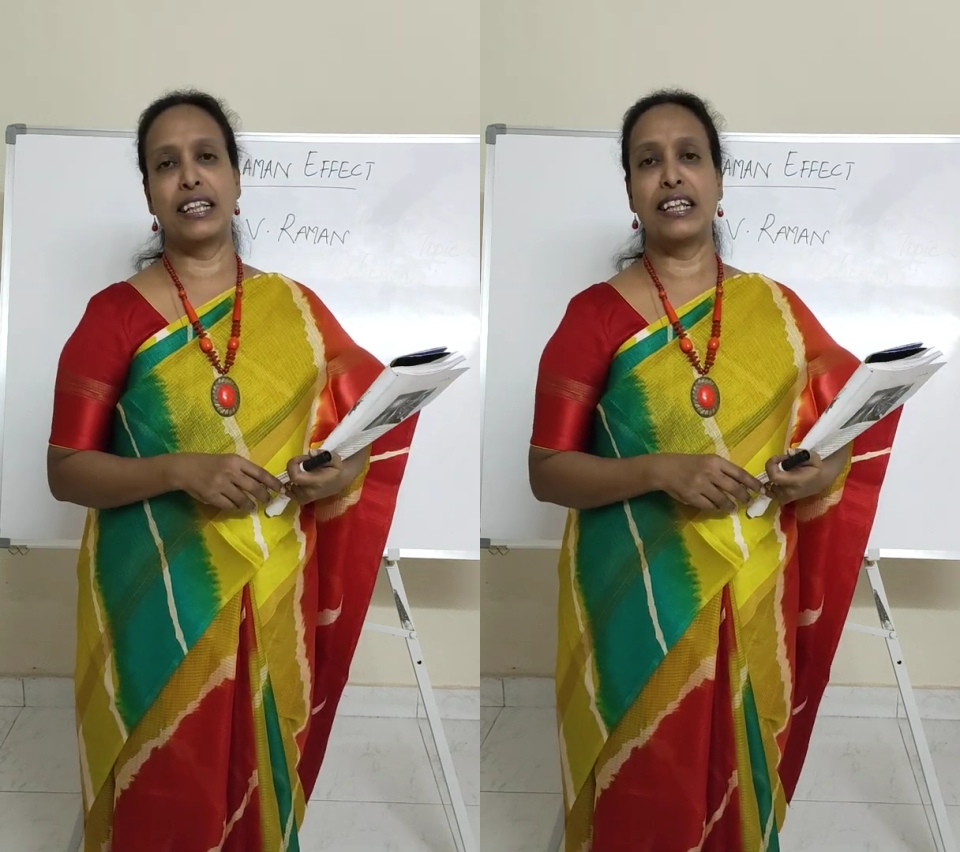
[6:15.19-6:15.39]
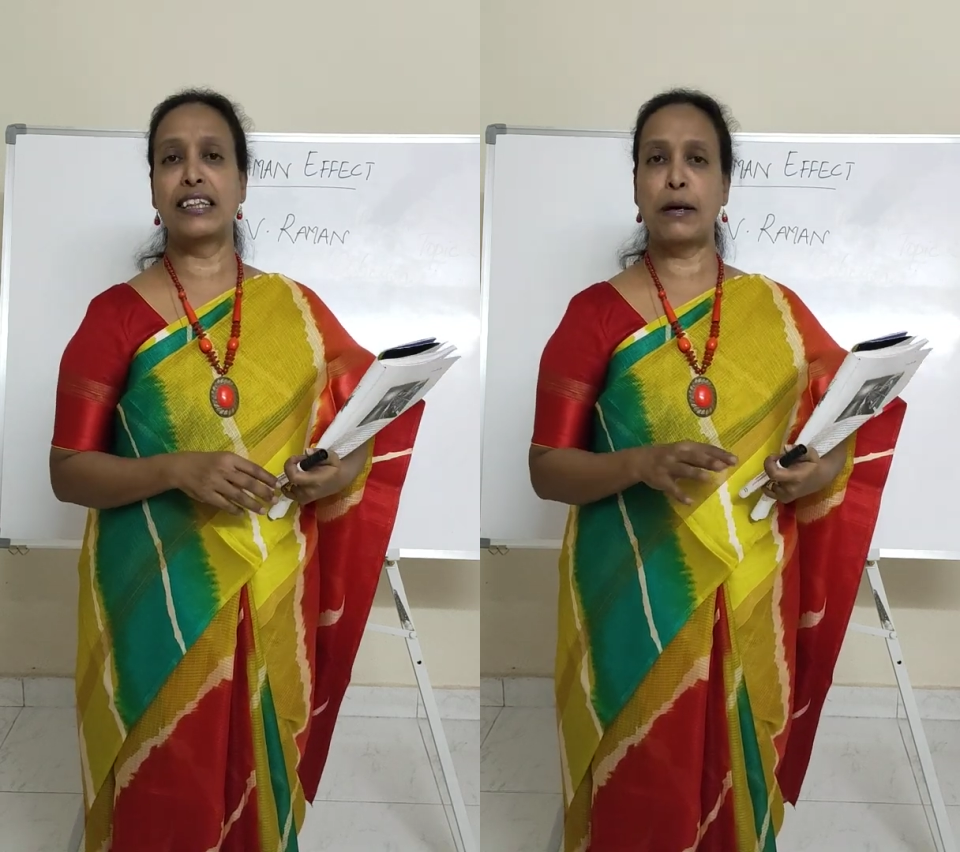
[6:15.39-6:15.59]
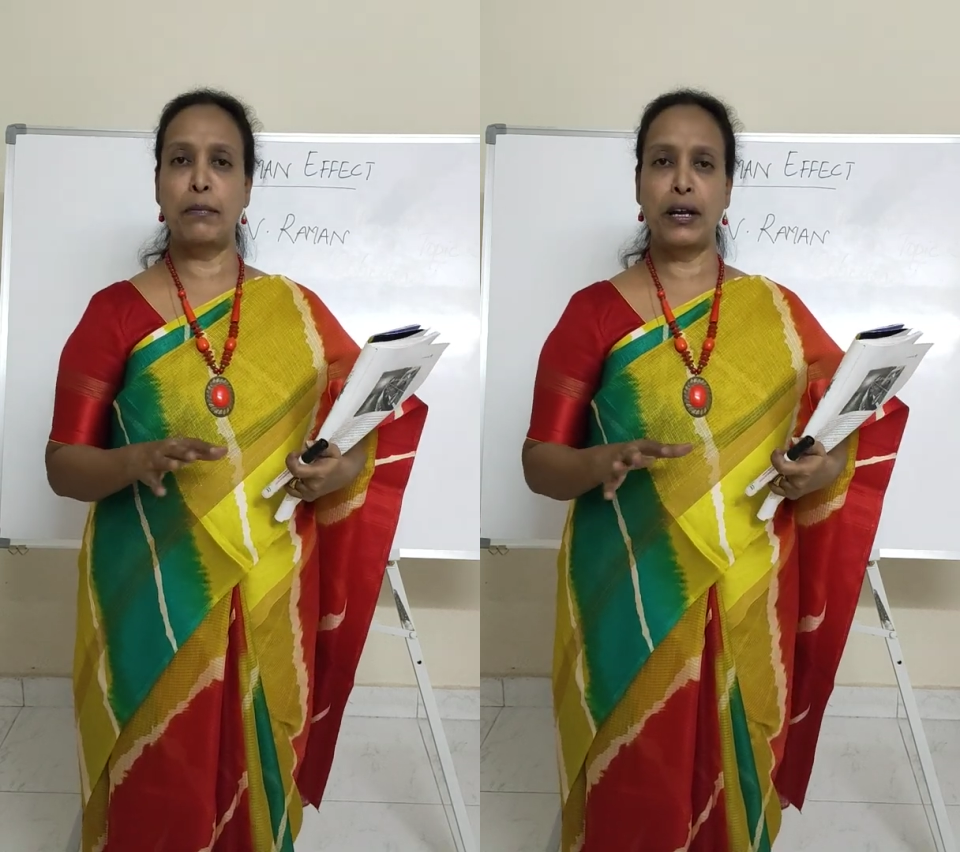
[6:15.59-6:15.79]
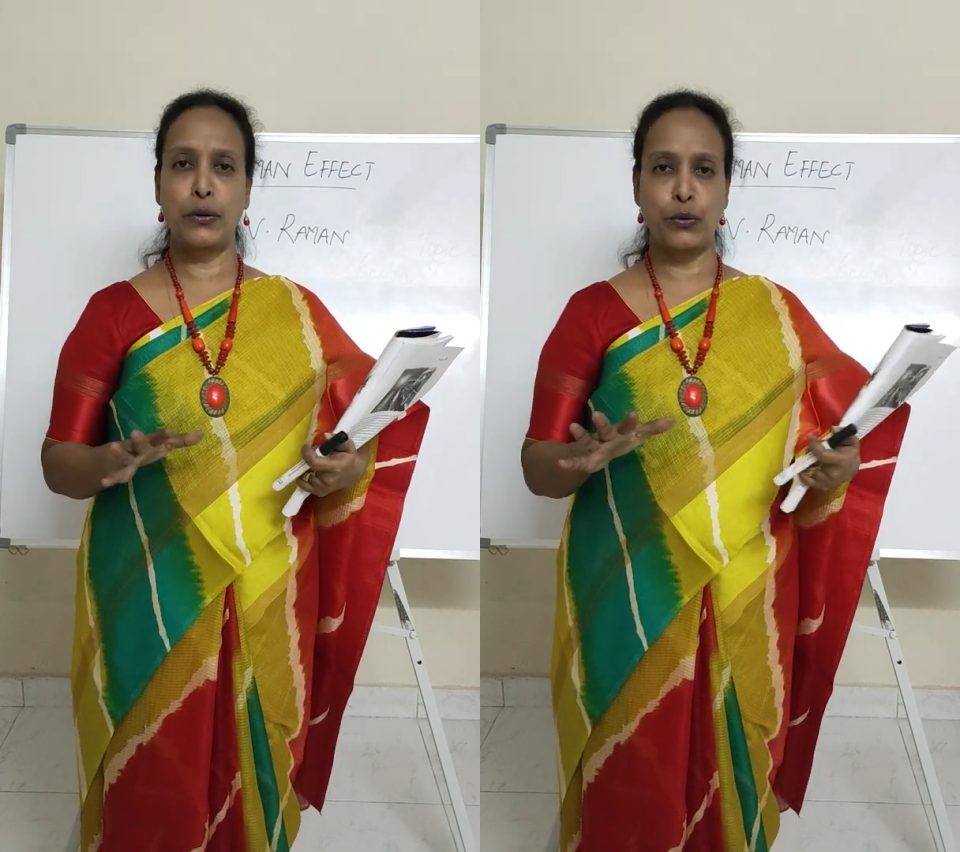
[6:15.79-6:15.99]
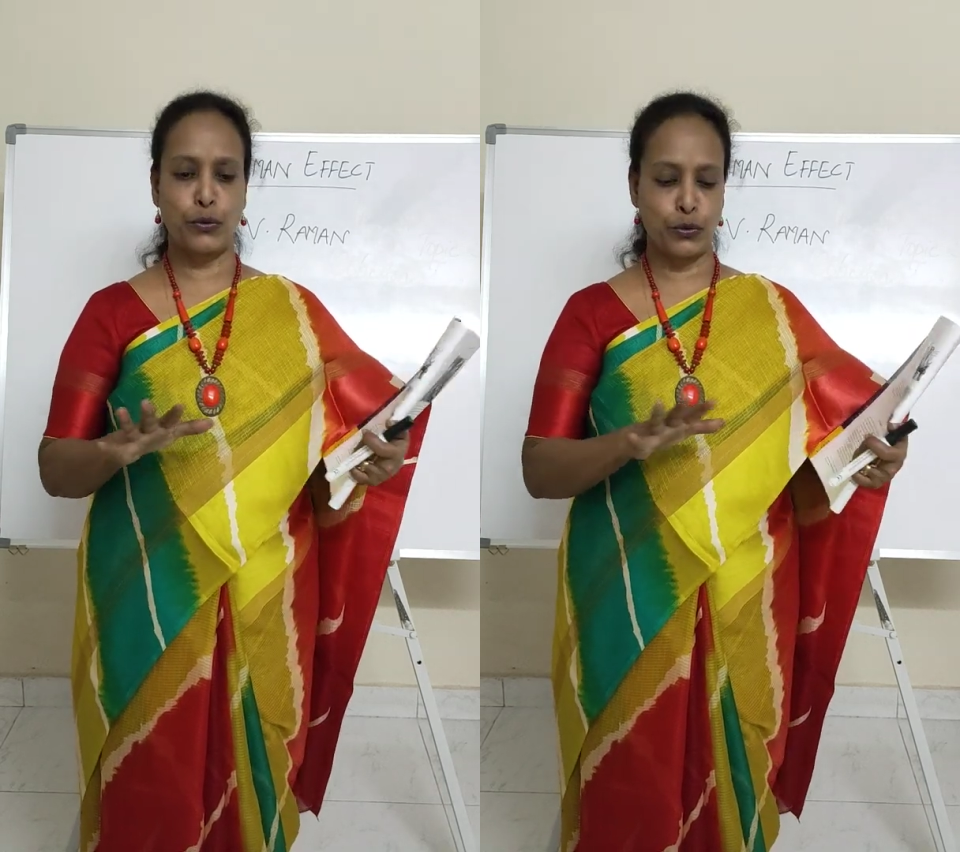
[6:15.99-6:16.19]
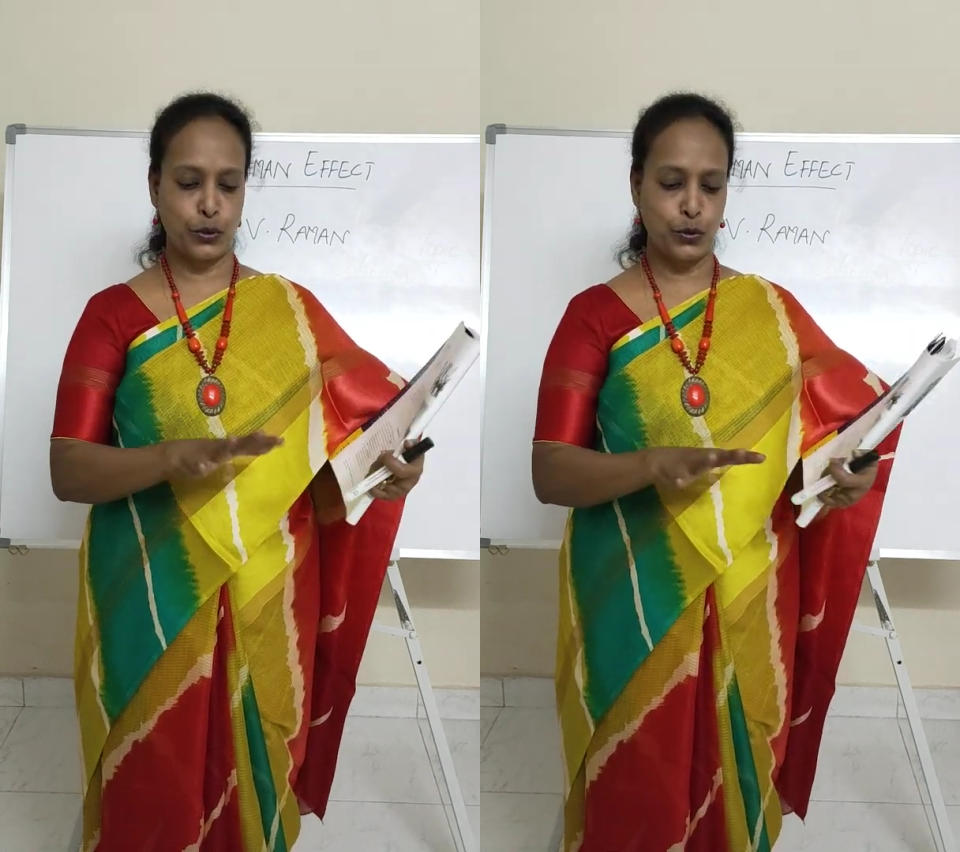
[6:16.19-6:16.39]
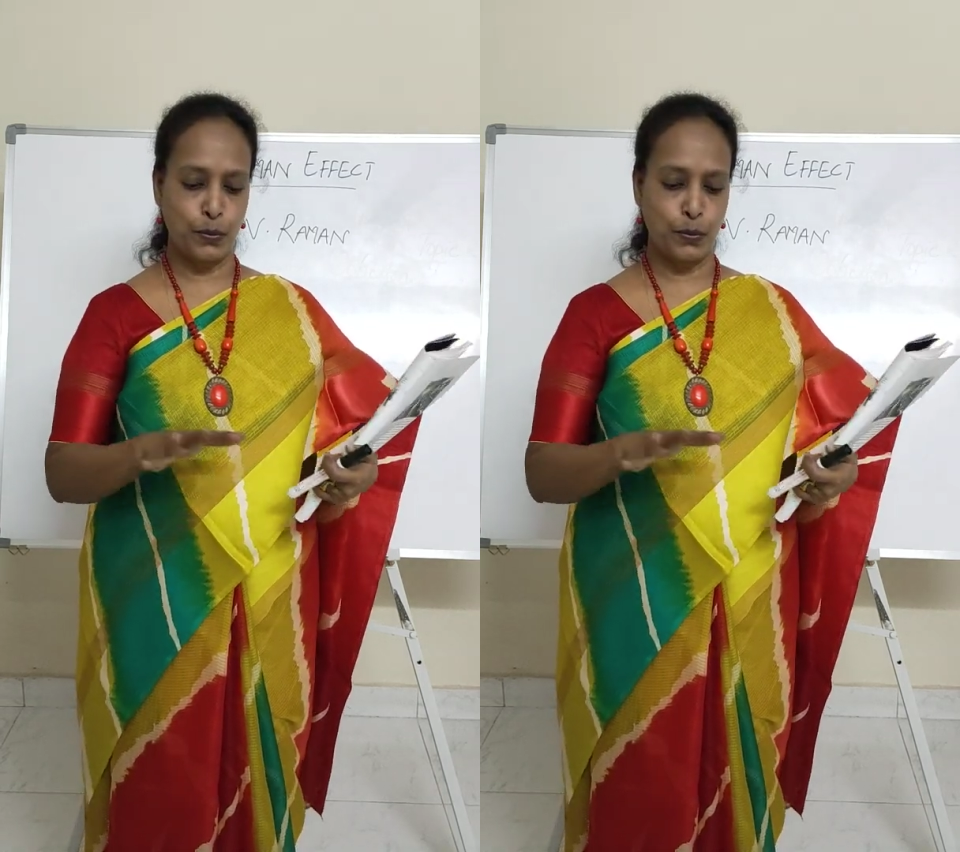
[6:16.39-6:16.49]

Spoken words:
The tabla, those two